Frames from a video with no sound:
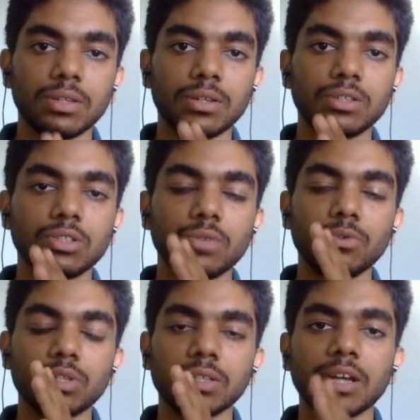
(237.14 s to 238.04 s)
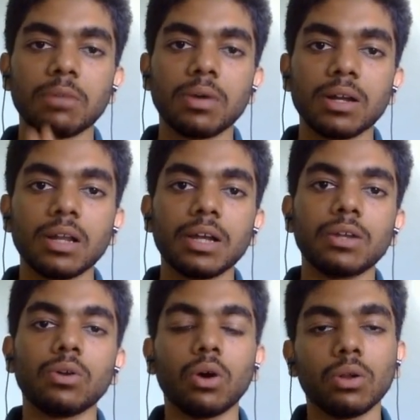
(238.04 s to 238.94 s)
instead of using the command
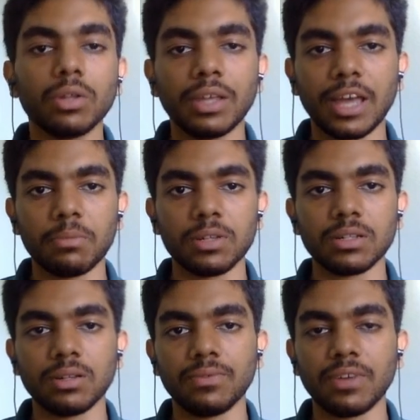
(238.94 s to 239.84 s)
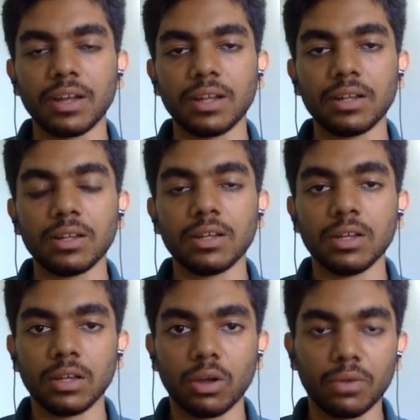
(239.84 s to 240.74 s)
line or the YAML file,
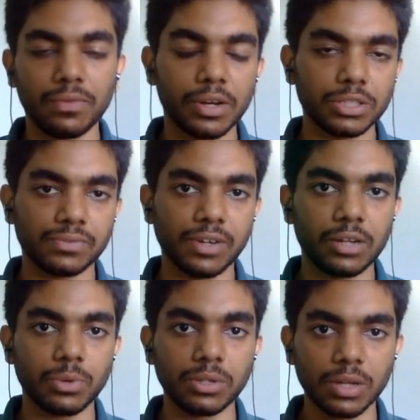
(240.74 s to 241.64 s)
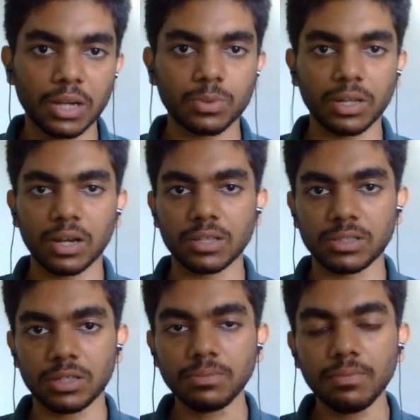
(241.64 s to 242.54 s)
configuration file to interact with the
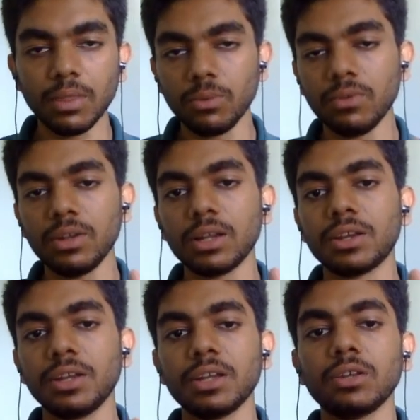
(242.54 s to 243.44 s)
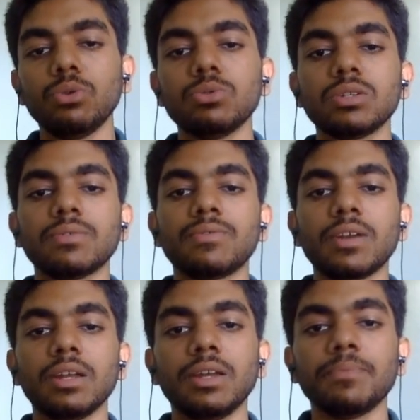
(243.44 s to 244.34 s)
cluster, we will create a
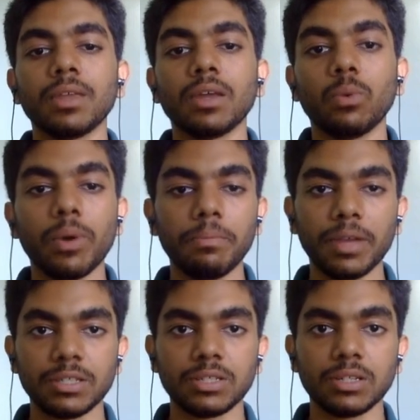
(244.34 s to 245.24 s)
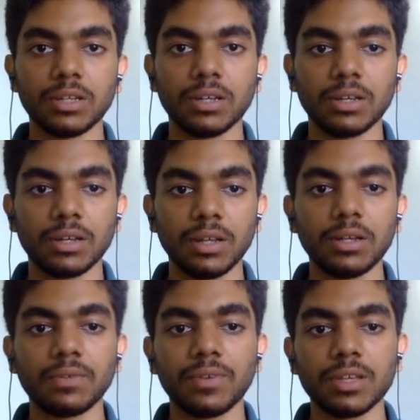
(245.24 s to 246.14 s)
user-friendly web-based
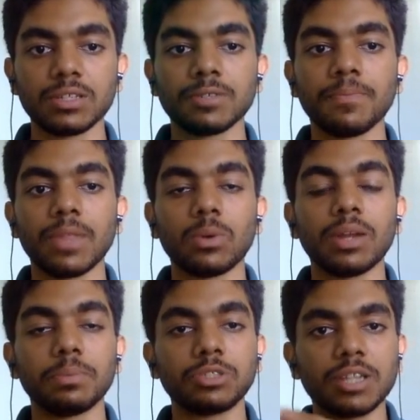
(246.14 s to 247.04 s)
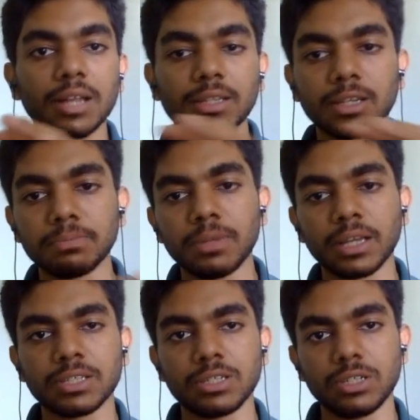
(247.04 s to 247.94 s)
interface that will abstract the
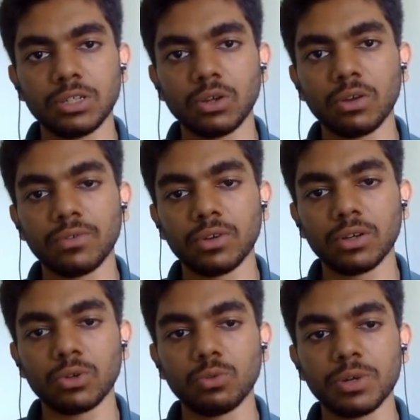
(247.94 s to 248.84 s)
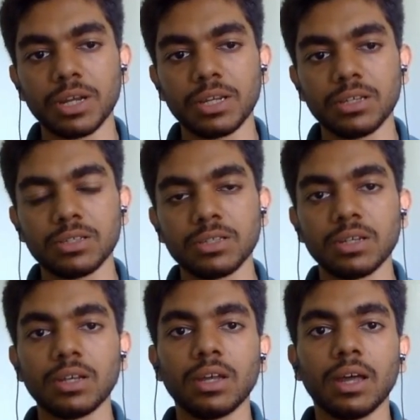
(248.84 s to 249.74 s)
complexity of Kubernetes
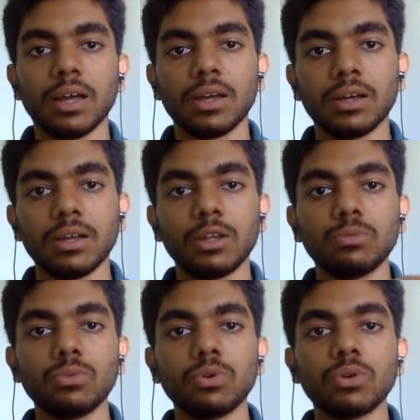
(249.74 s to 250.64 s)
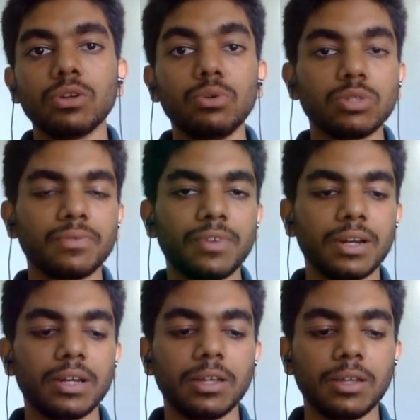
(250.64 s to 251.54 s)
in a more
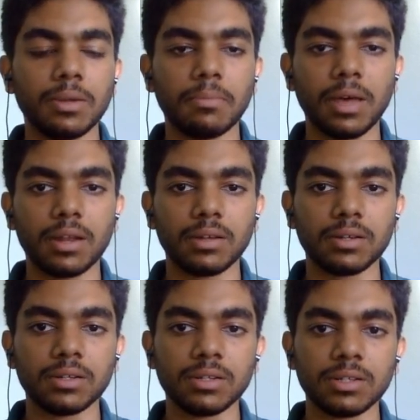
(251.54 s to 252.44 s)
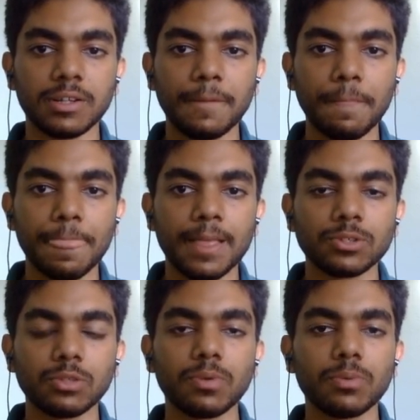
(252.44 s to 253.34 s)
user-friendly manner. So
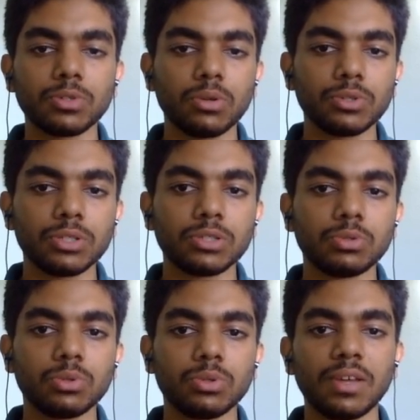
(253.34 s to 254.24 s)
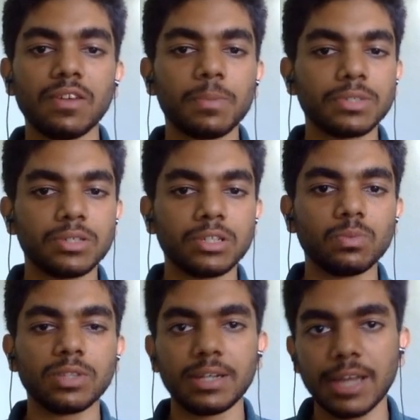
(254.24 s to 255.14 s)
the proposed solution is to develop a system
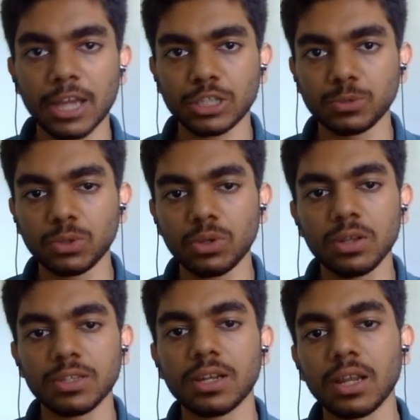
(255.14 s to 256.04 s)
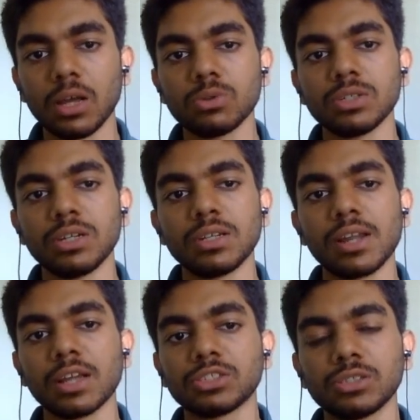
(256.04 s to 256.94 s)
with a dashboard that allows
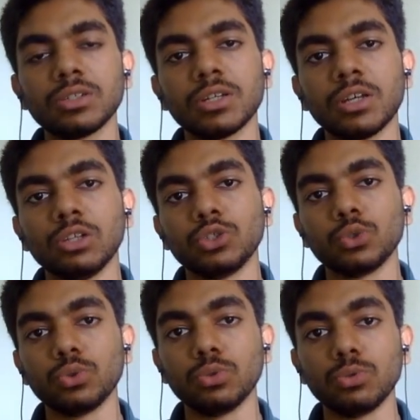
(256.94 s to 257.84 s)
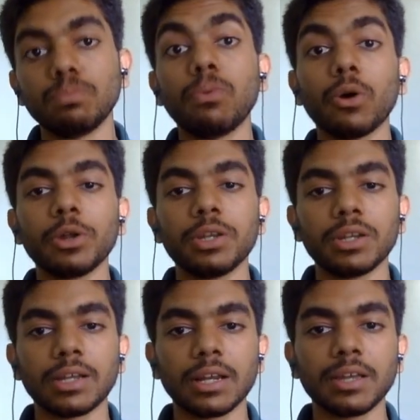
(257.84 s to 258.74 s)
interaction through point
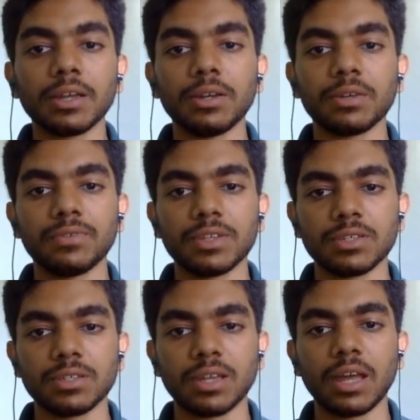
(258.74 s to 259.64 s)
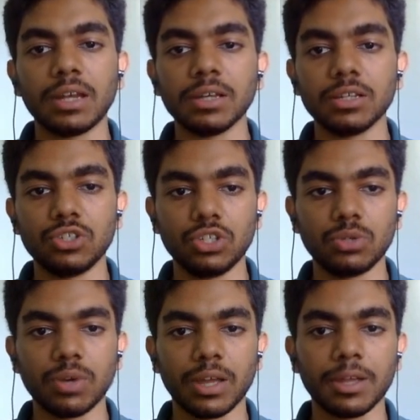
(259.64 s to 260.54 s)
and click interfaces and a
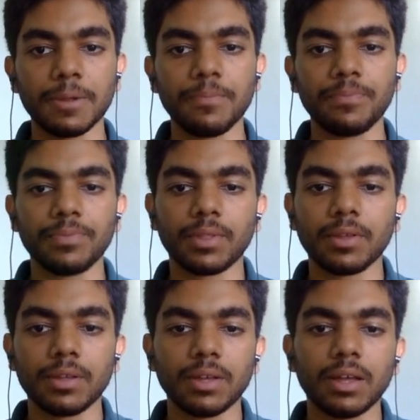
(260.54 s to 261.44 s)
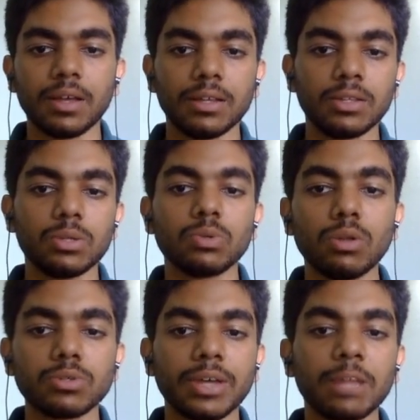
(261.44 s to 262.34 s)
GUI. This will
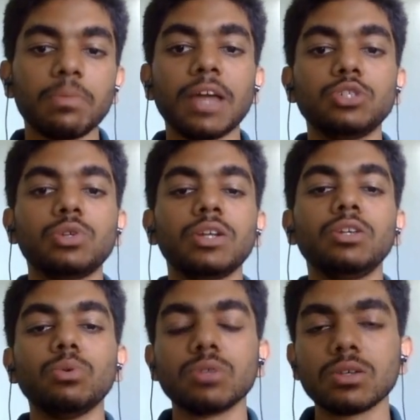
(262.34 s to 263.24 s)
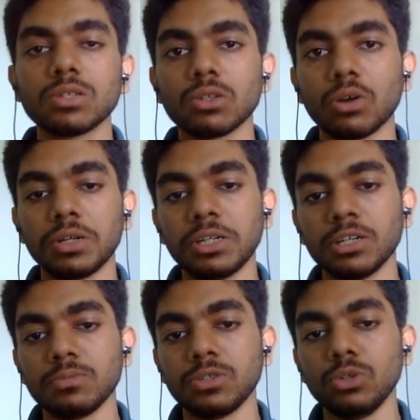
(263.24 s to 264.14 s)
also help educate users on
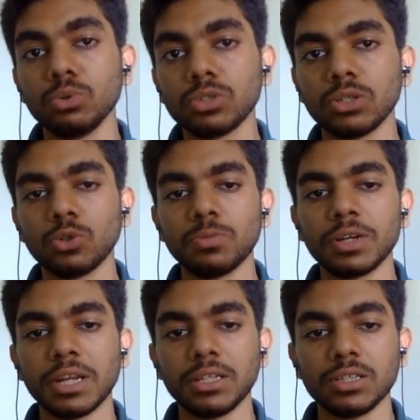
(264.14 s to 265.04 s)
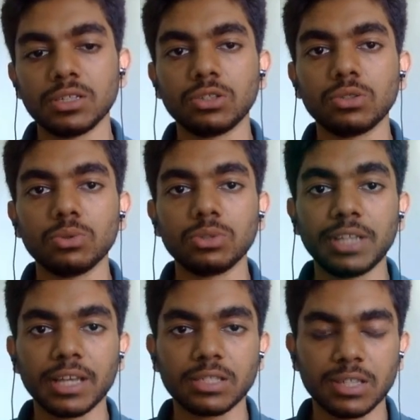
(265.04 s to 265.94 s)
terms used in Kubernetes through
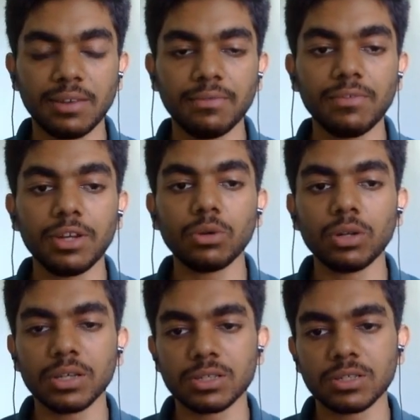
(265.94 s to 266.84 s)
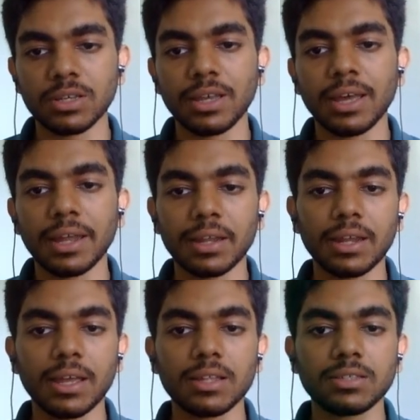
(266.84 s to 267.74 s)
text and video links and
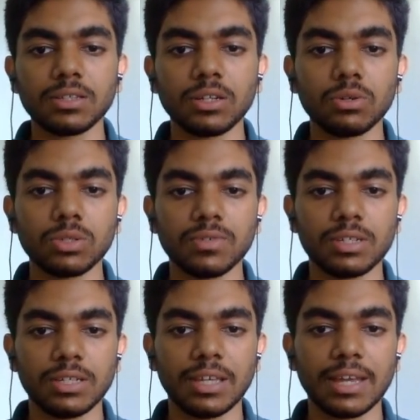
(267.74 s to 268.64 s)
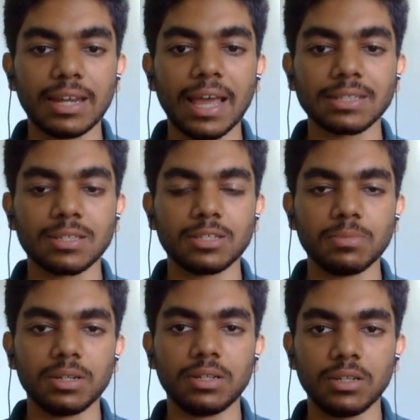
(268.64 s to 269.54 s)
enhance inclusivity and
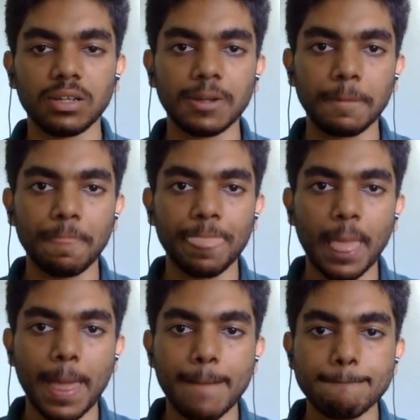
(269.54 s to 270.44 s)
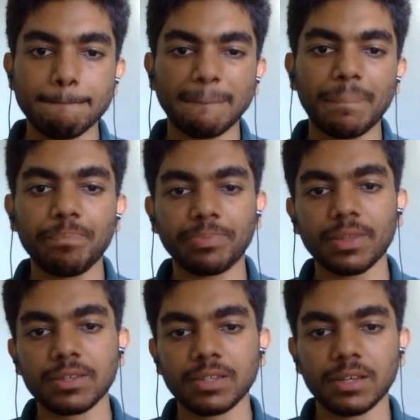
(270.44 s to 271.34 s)
accessibility.
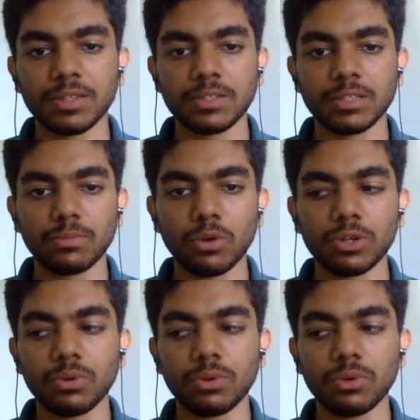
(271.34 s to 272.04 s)
So this is the module